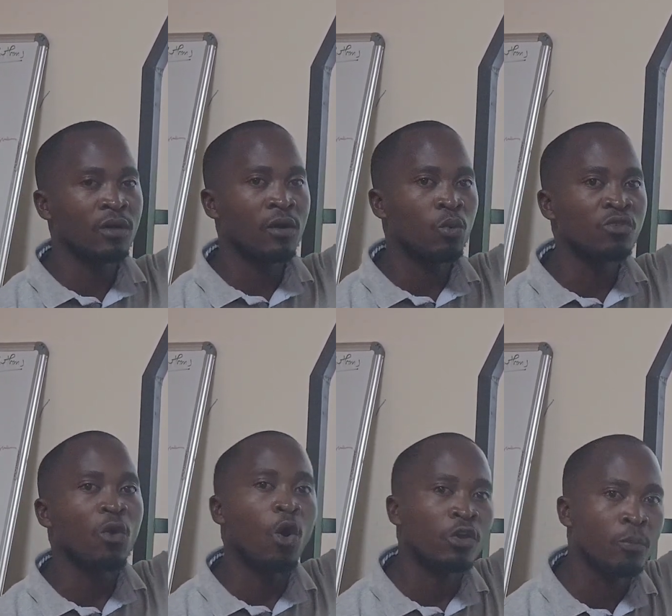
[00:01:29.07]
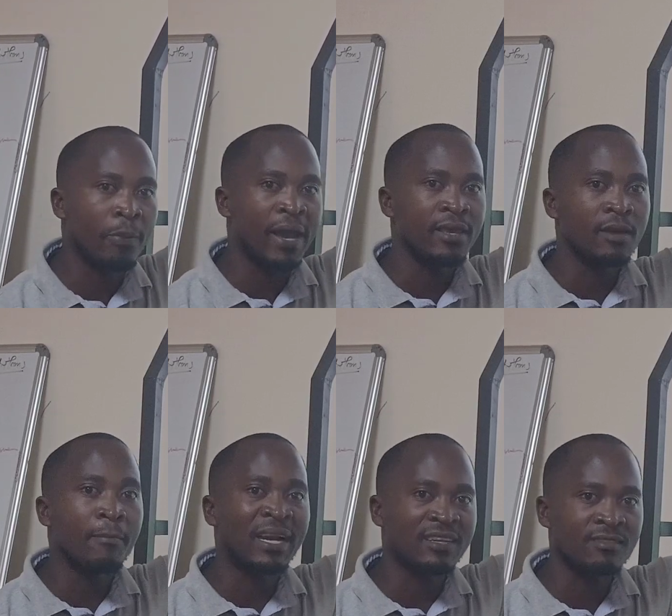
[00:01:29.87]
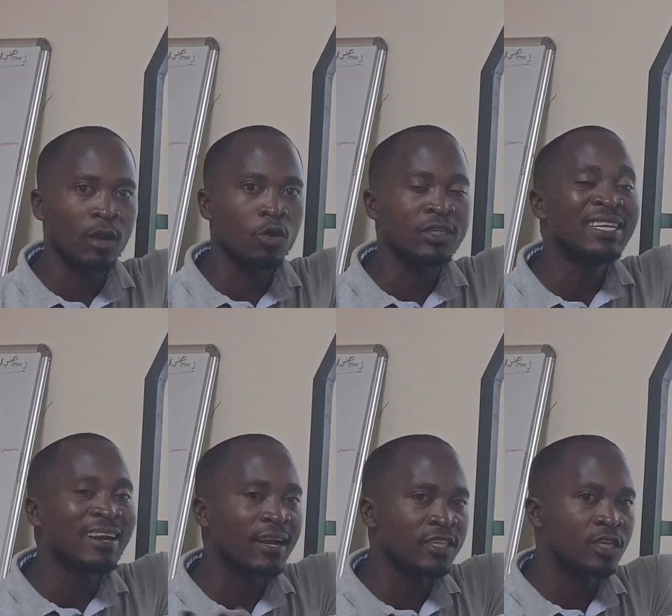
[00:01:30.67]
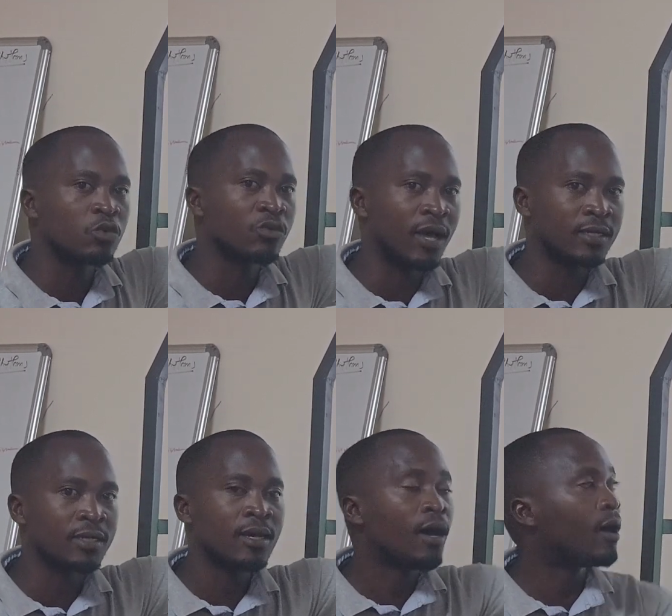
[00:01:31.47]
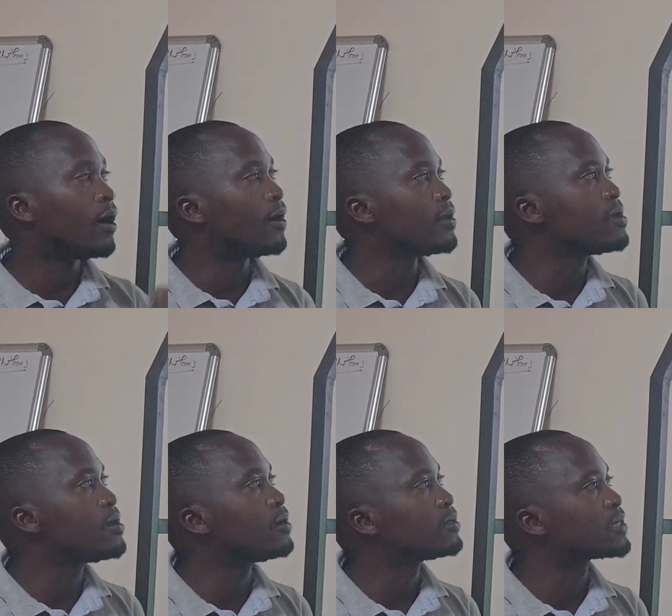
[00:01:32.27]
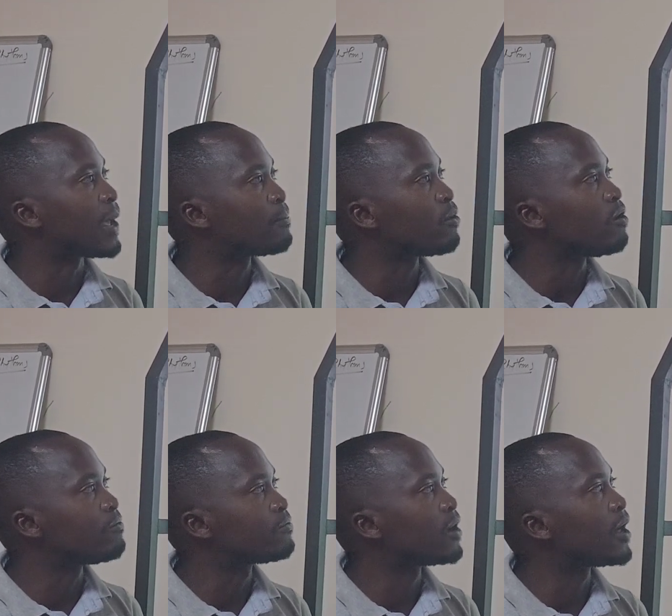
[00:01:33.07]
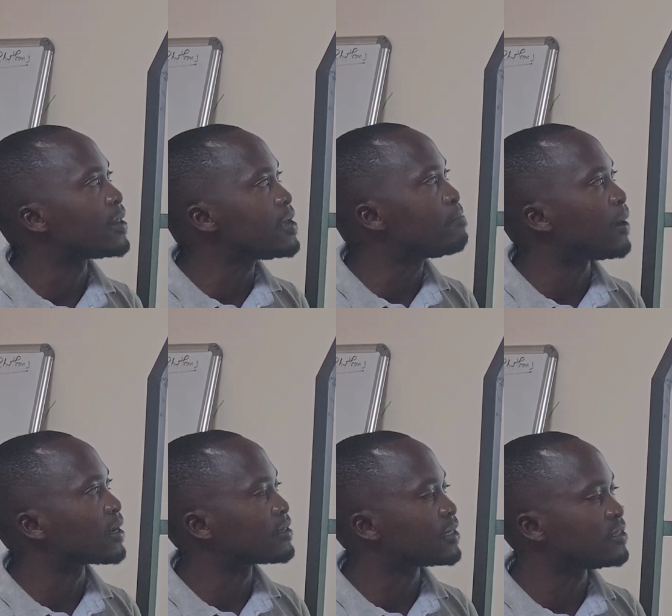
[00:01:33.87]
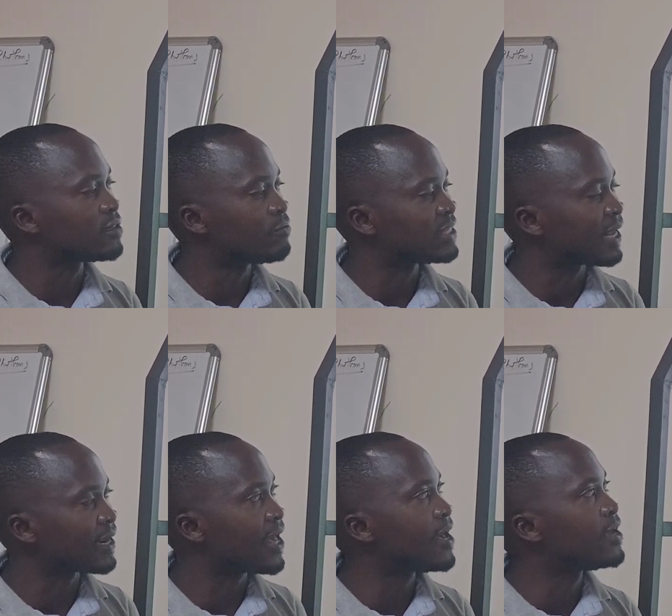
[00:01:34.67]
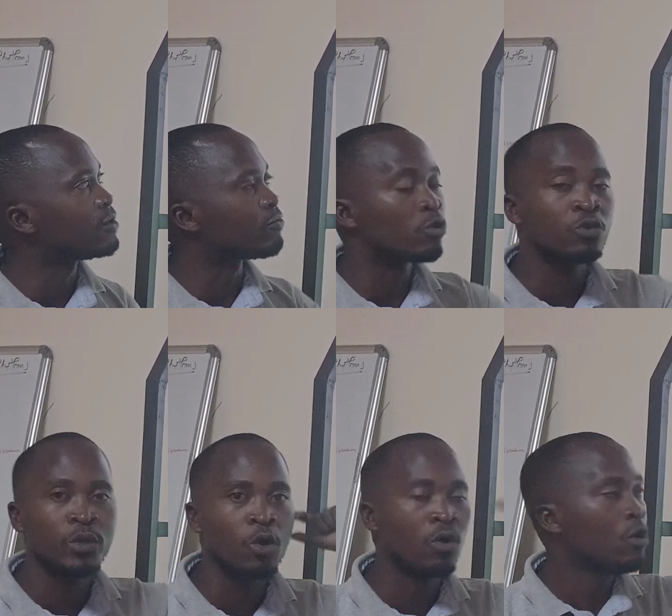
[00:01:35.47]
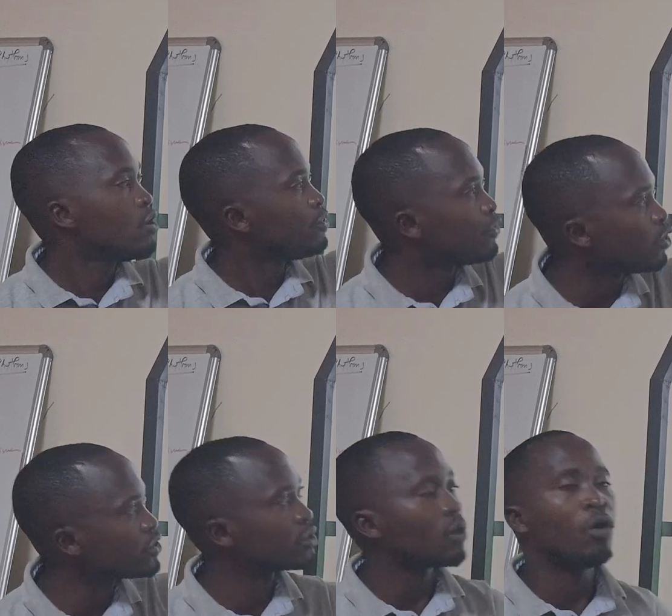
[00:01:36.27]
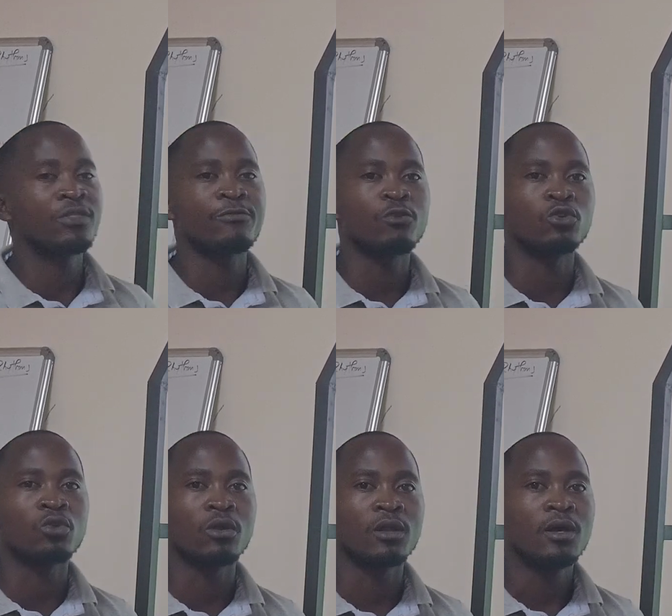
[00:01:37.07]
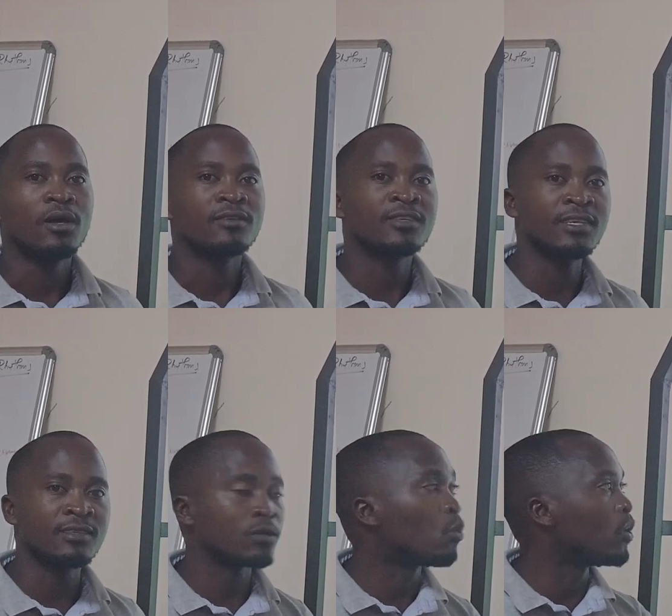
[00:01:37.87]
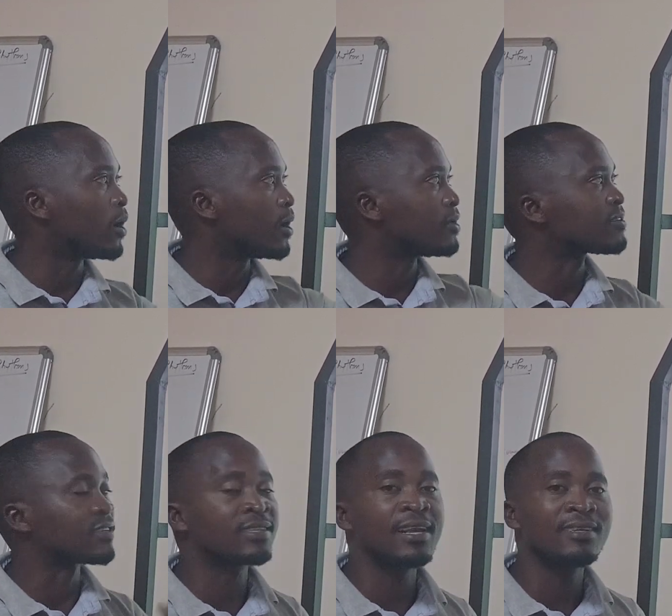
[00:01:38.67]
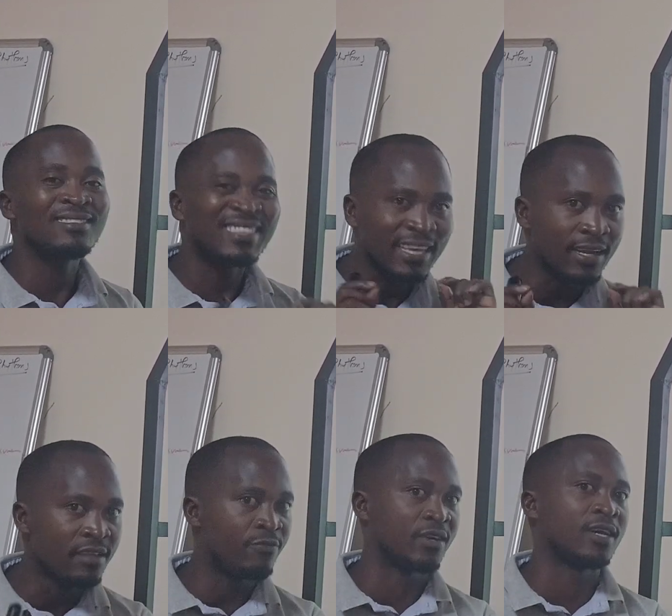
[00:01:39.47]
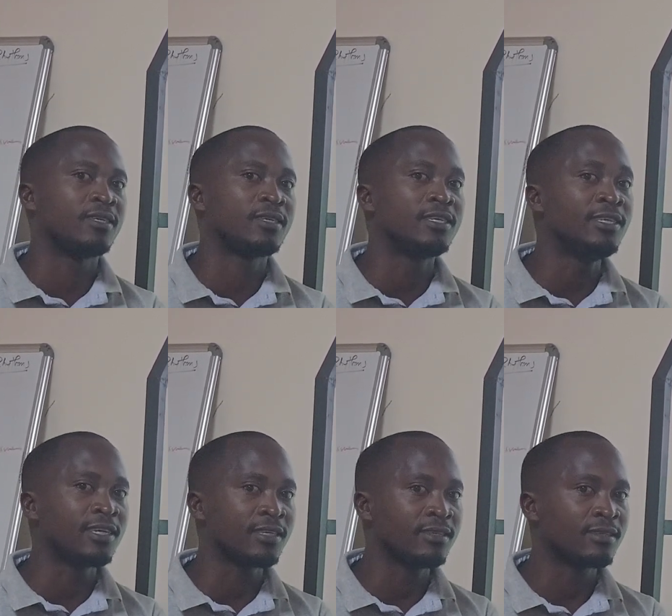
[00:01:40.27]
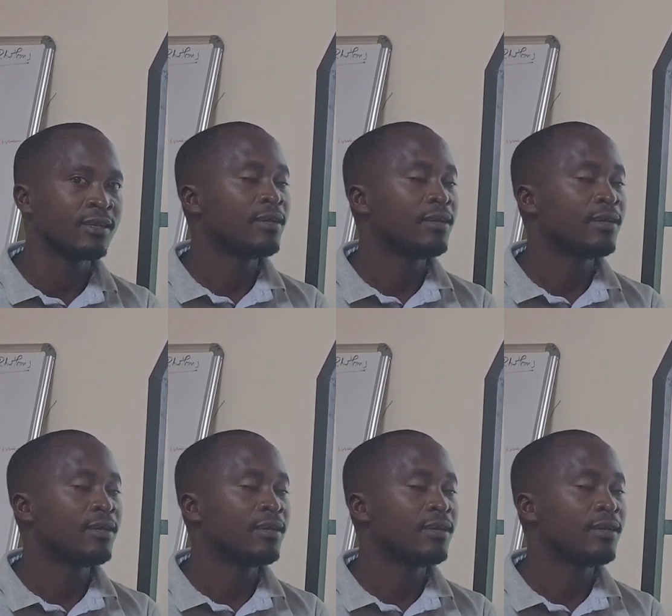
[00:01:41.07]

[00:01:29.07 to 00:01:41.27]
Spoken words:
was occupying matters a lot in relation to that type of an impact. That is, if it's a rear end, of course we know those on the frontal seats will sustain significant injuries.